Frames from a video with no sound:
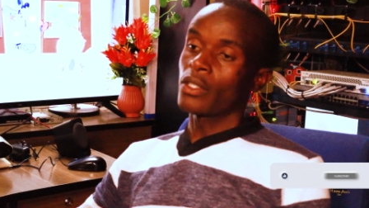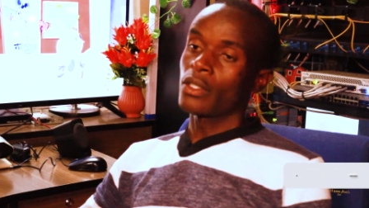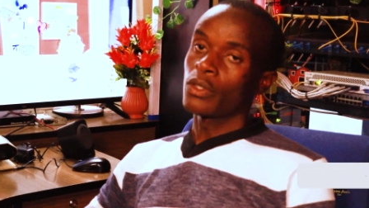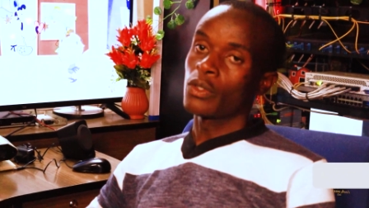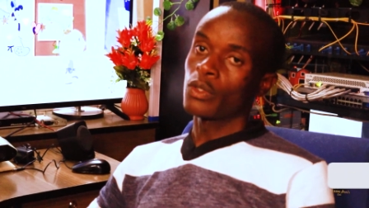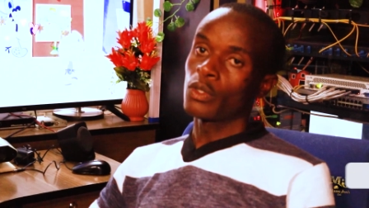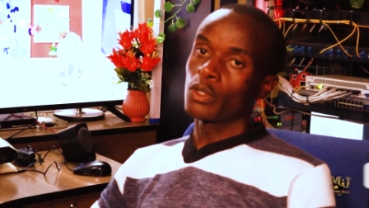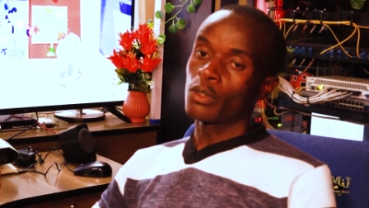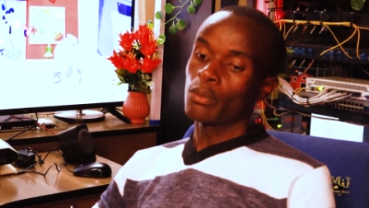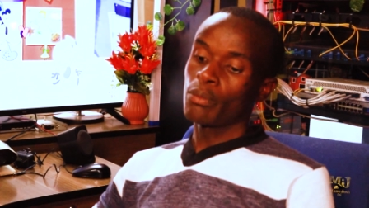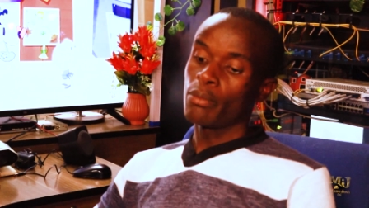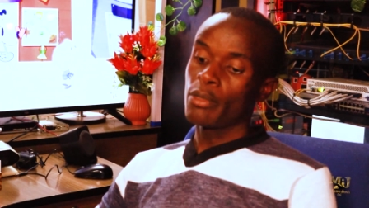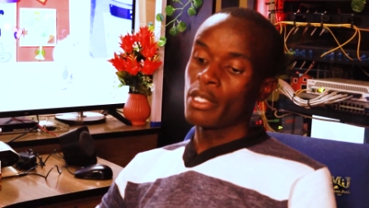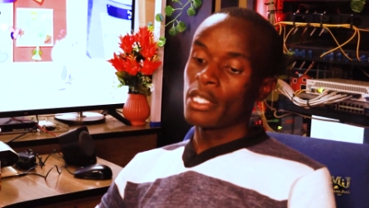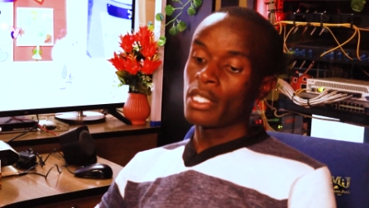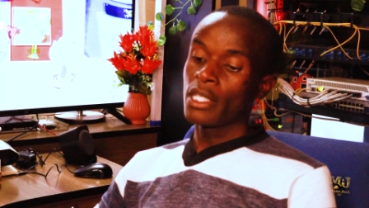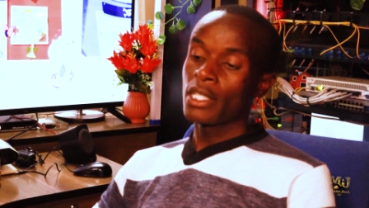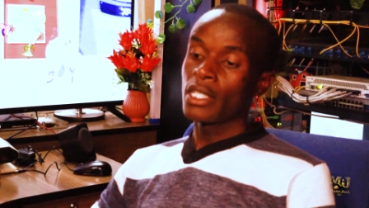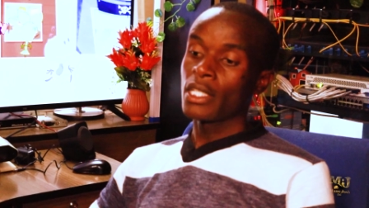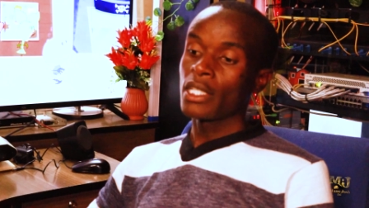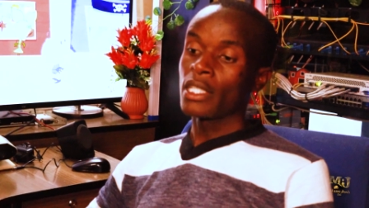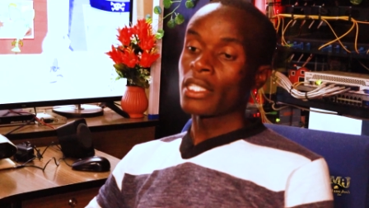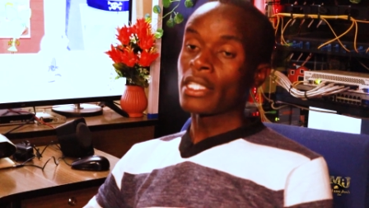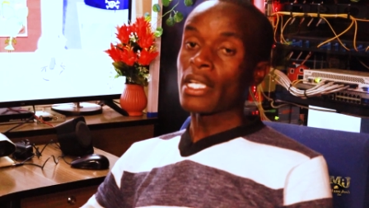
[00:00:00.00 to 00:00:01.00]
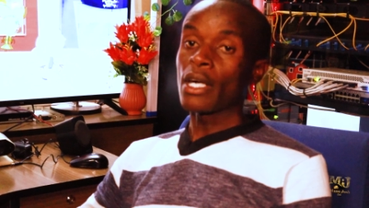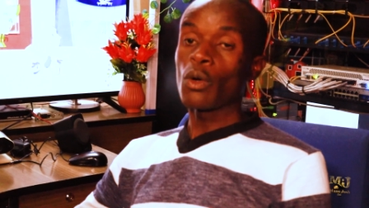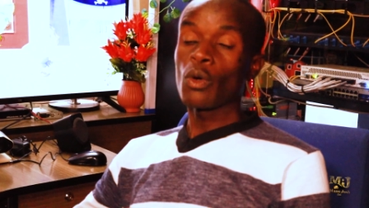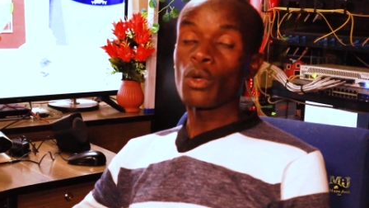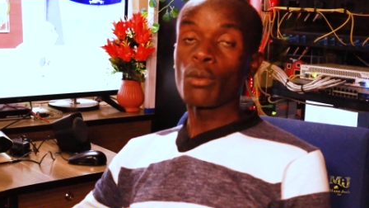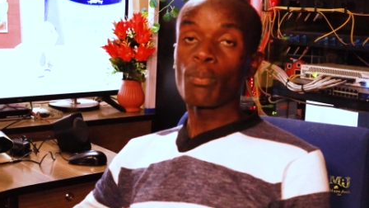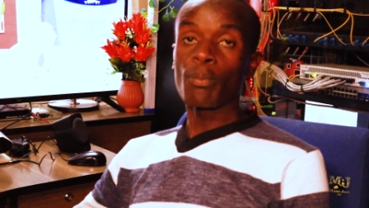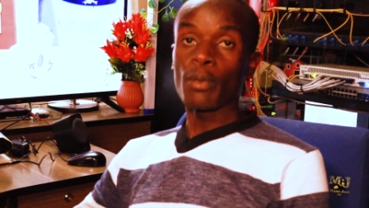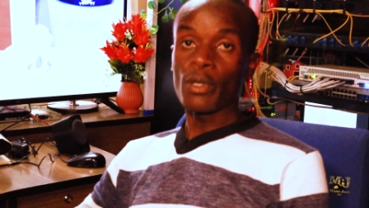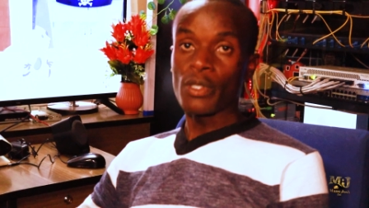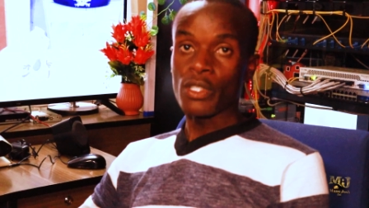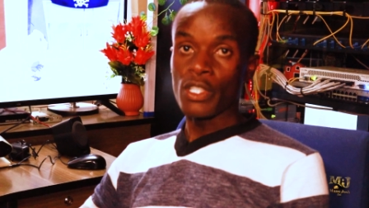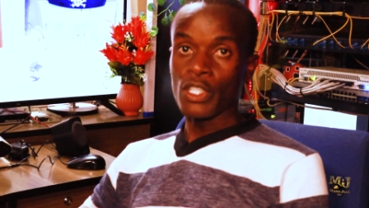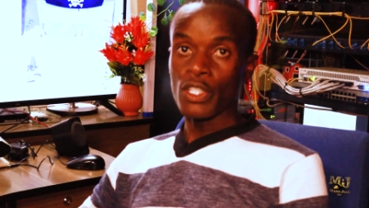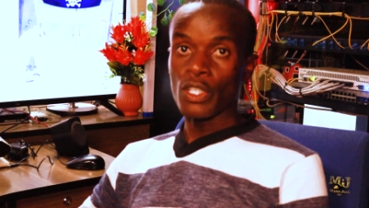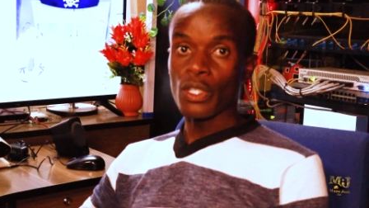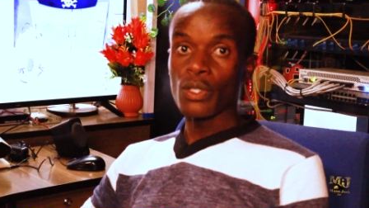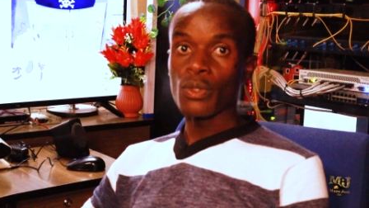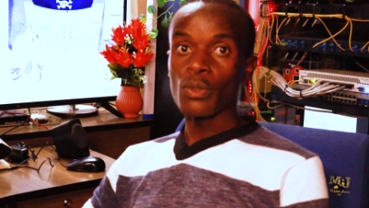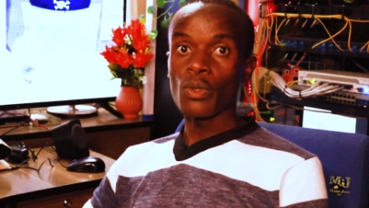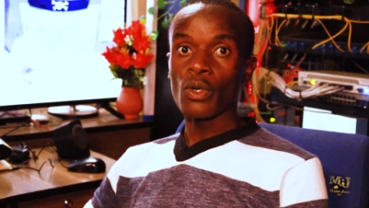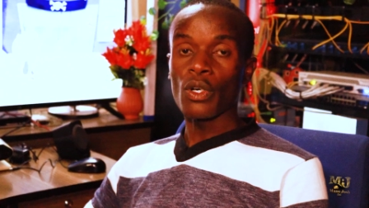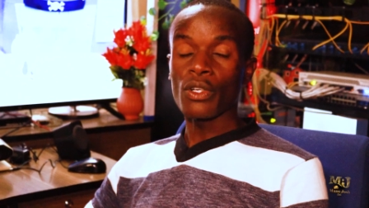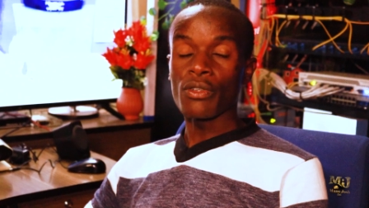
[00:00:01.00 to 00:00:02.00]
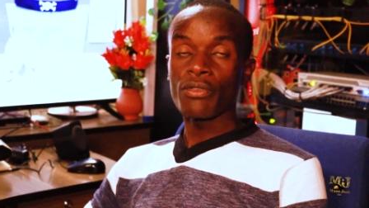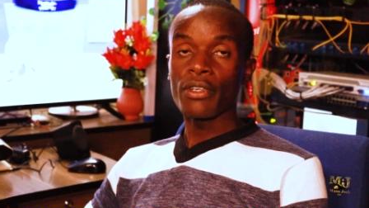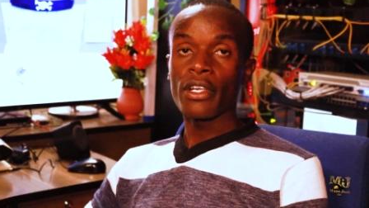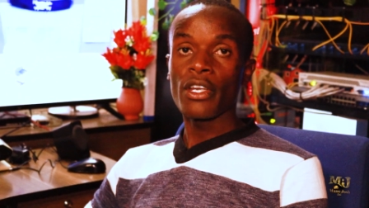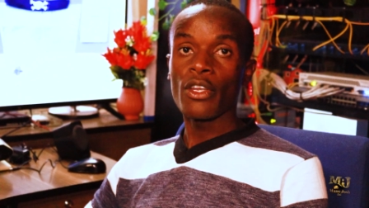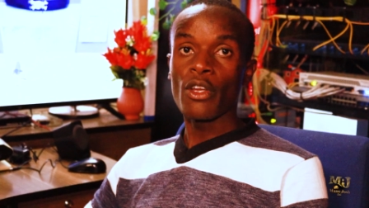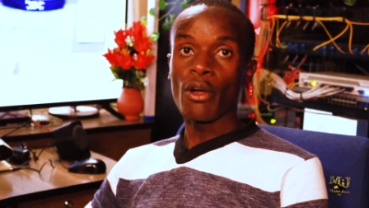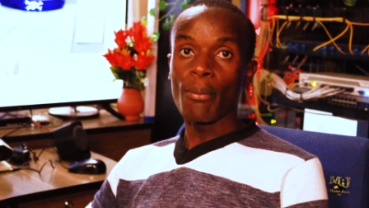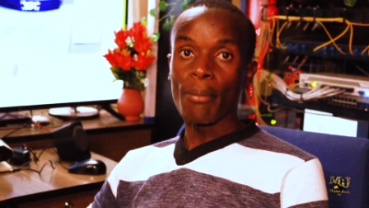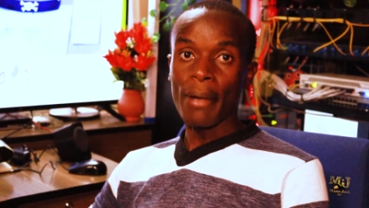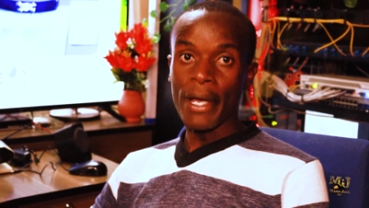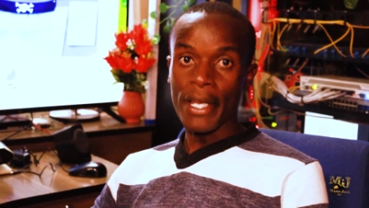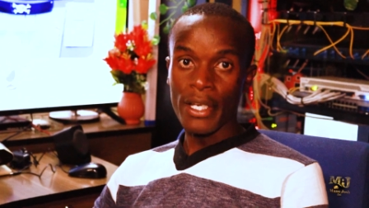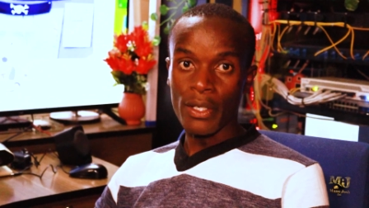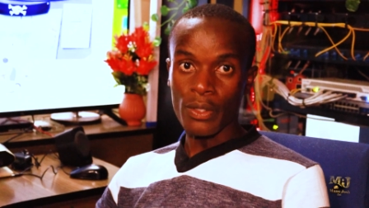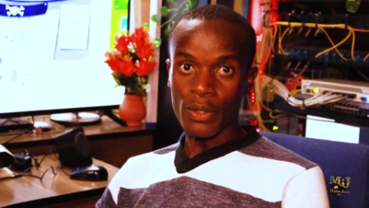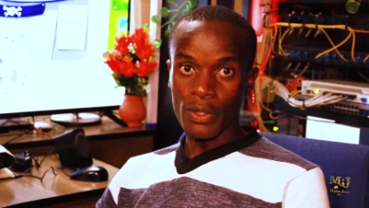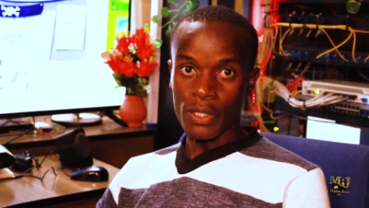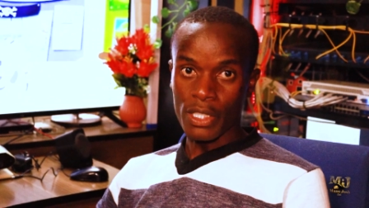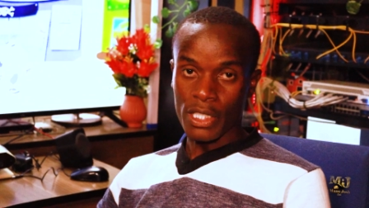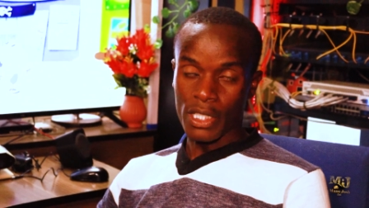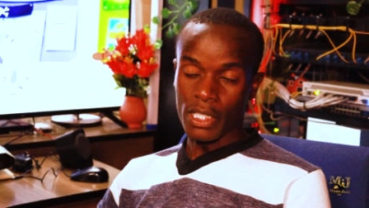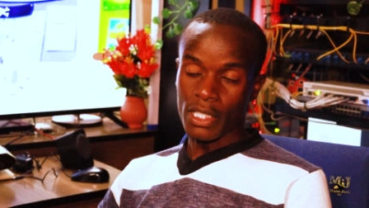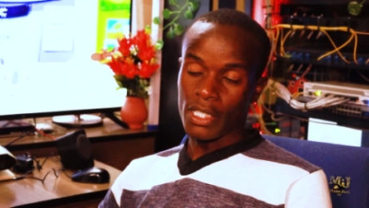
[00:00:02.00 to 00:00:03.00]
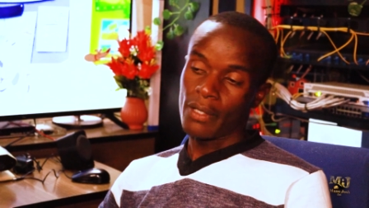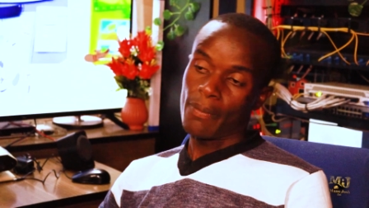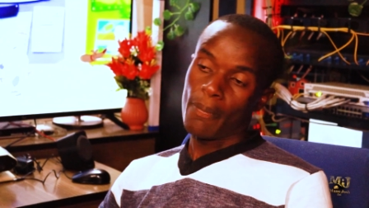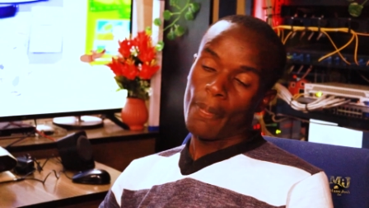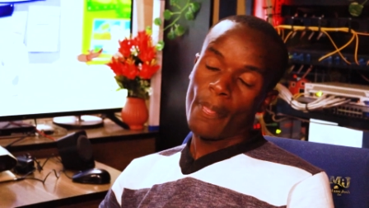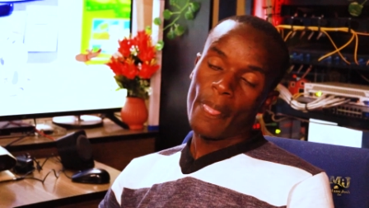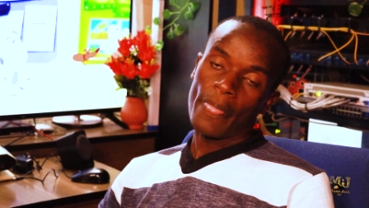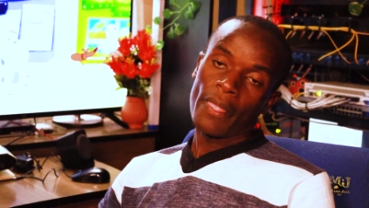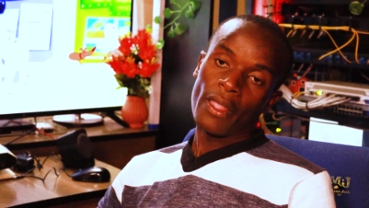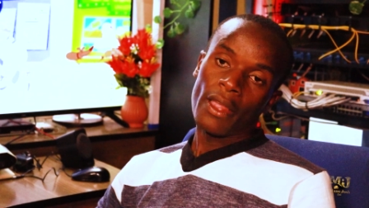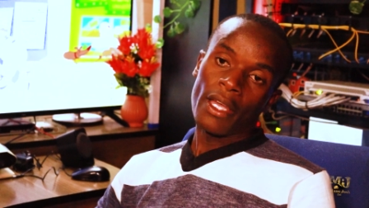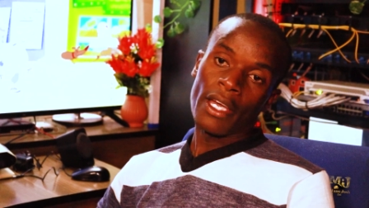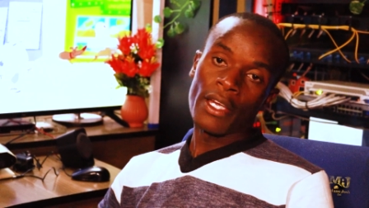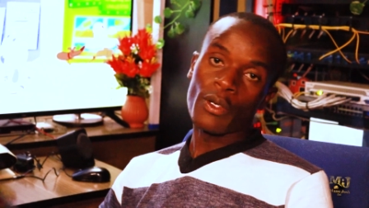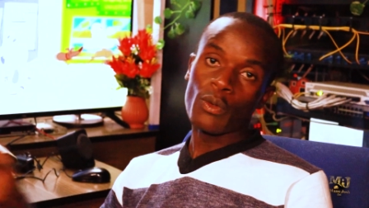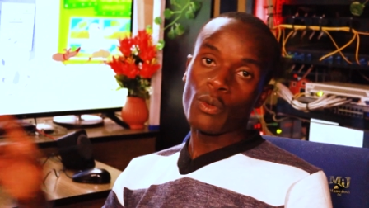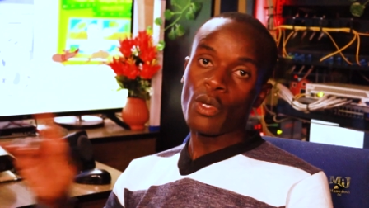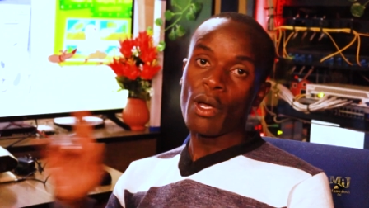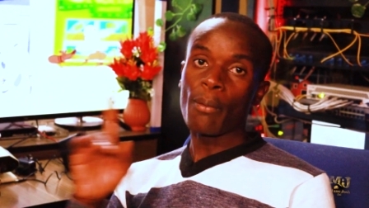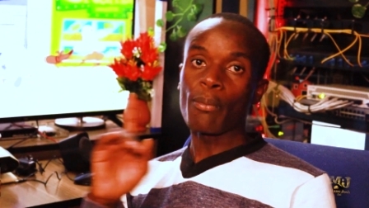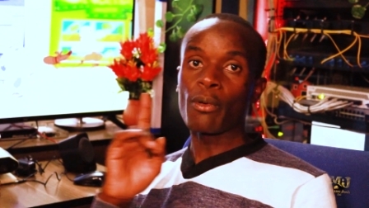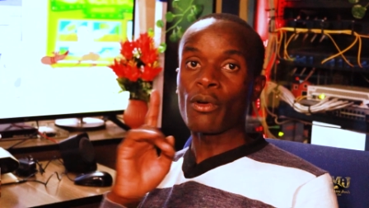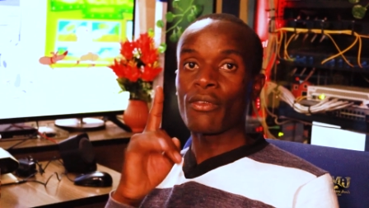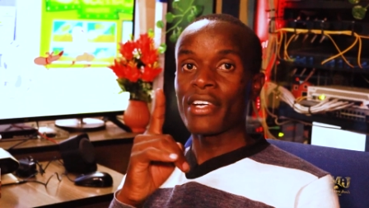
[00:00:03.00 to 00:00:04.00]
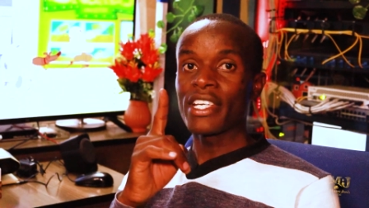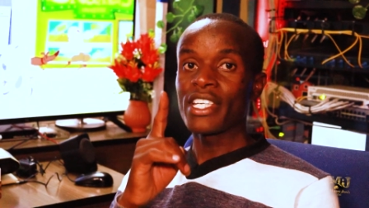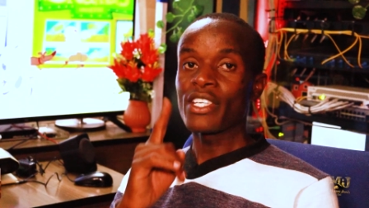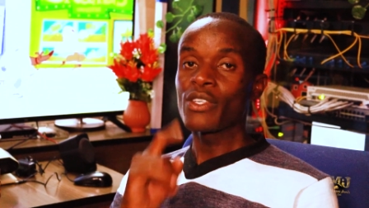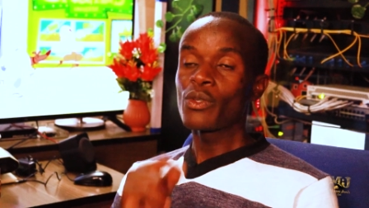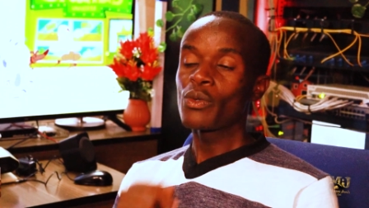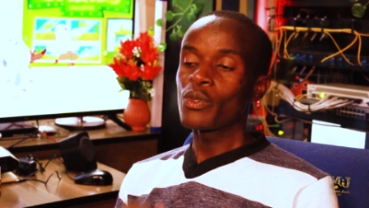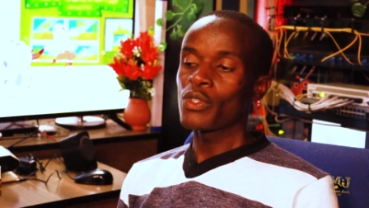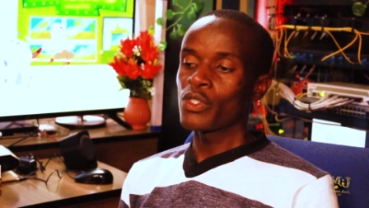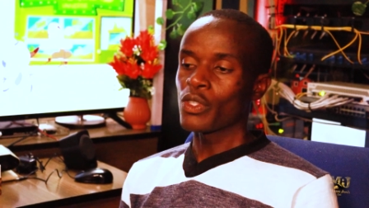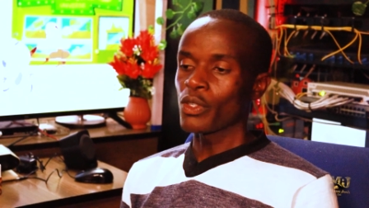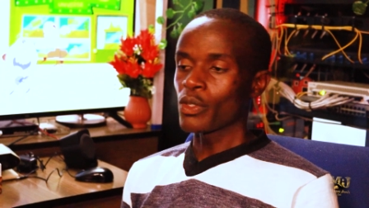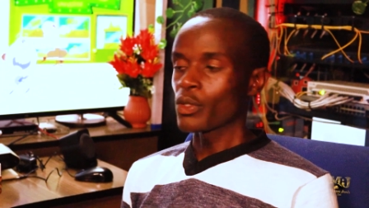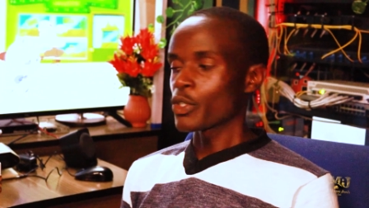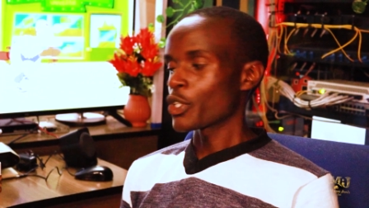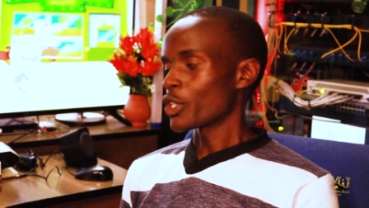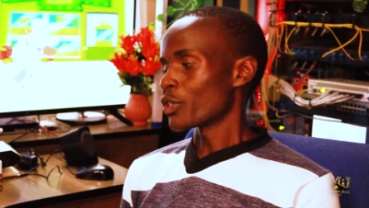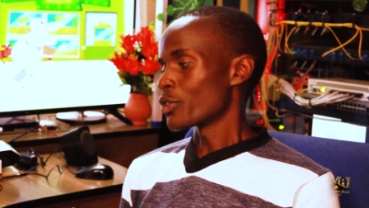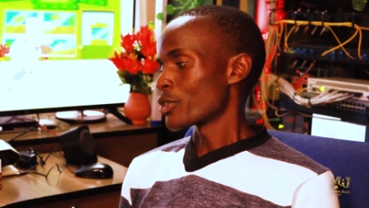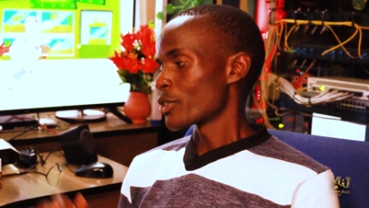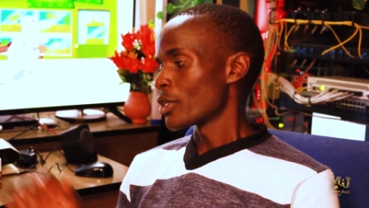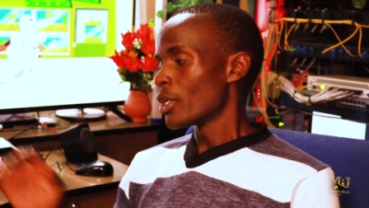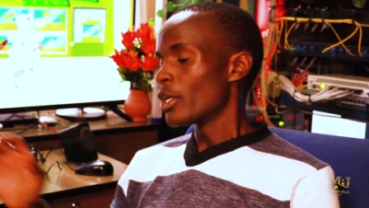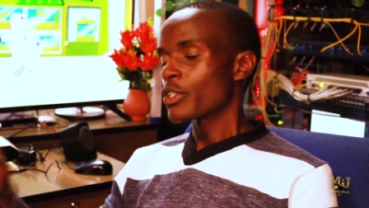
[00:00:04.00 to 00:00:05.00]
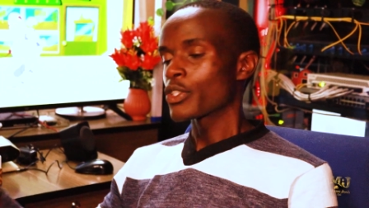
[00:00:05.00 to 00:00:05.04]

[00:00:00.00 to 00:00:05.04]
you will be in a good position to configure your MikroTik, and we are providing you solutions.